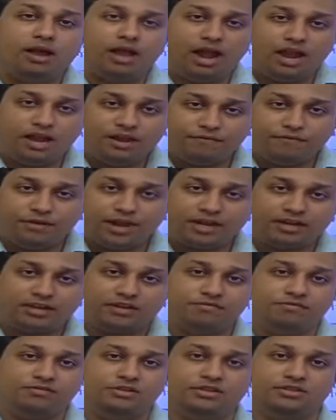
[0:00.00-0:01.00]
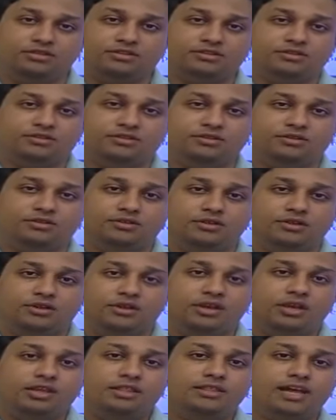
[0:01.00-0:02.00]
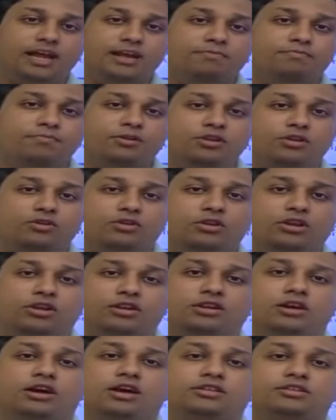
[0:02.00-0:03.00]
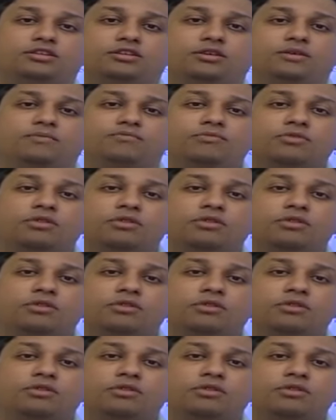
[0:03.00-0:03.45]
and effectiveness in that particular task,